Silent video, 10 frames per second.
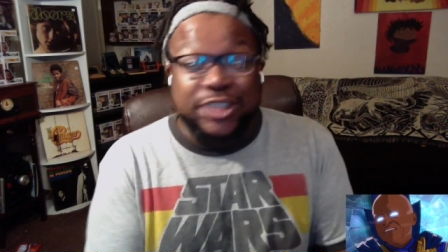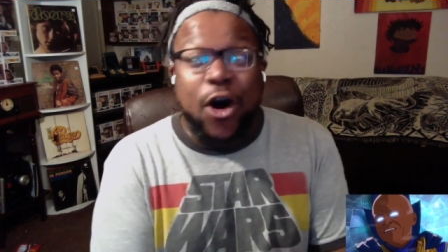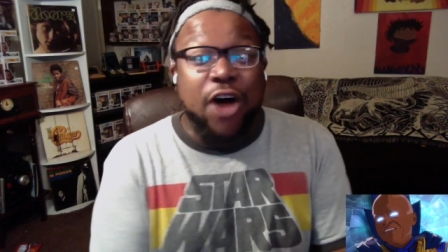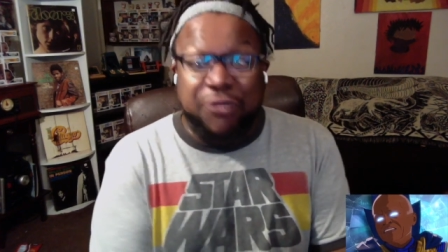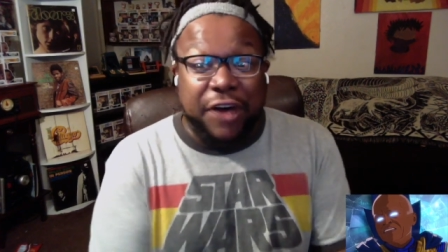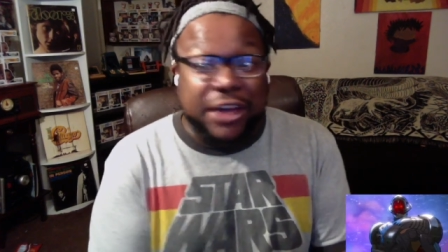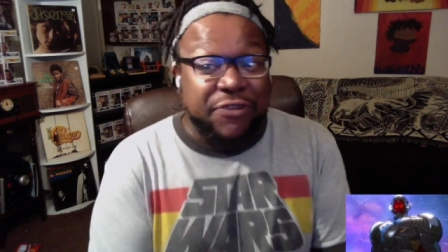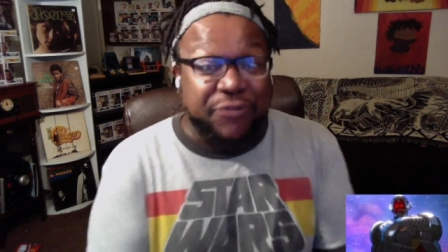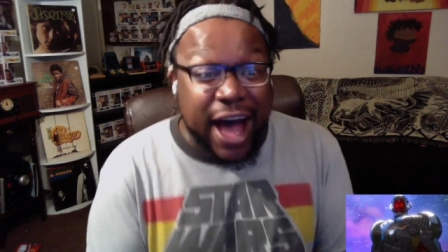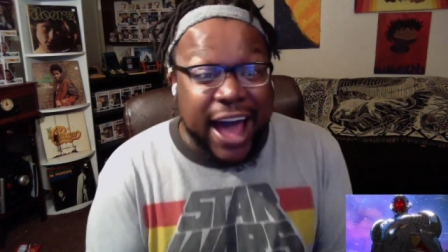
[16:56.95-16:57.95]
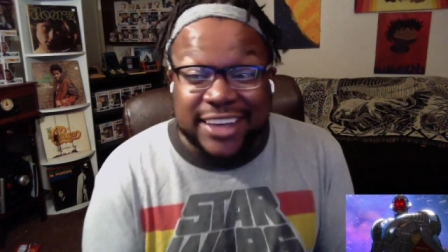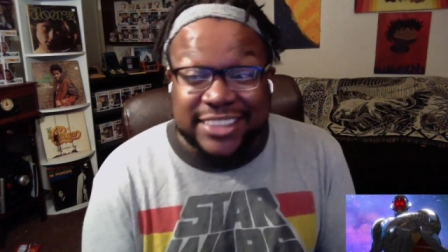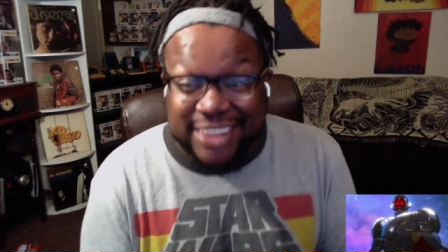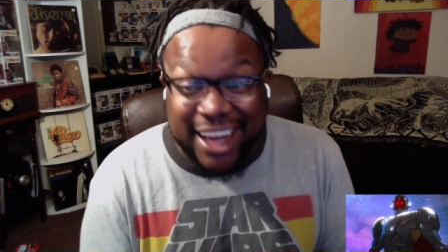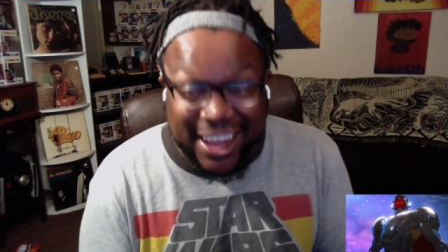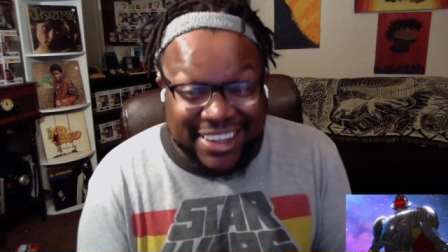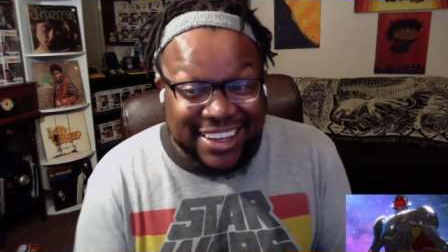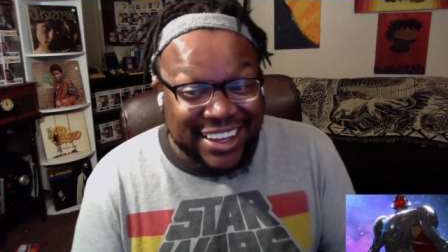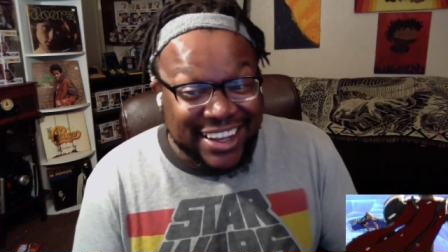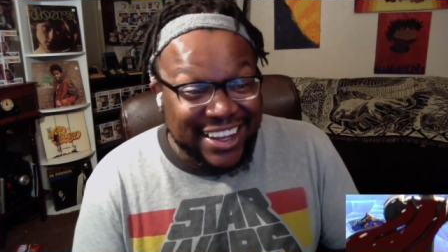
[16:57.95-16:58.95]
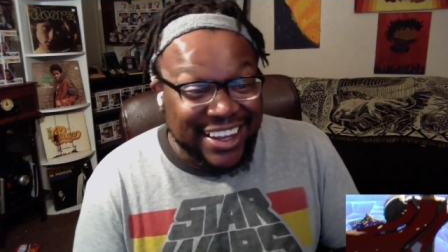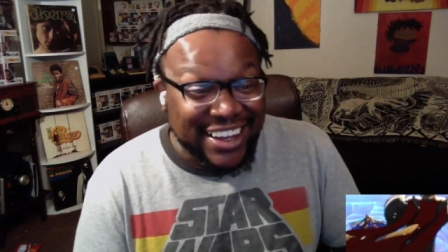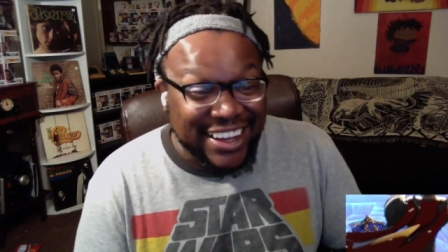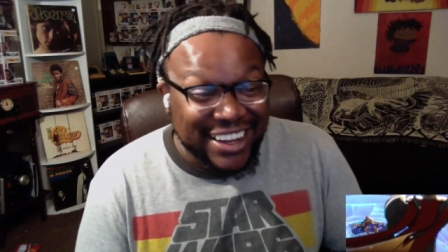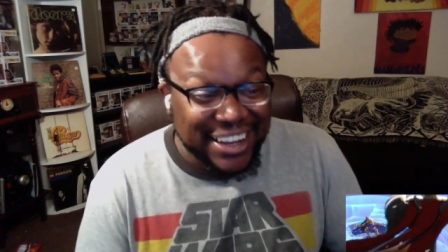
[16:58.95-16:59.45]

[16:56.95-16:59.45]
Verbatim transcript: all fucking fire, son. To be like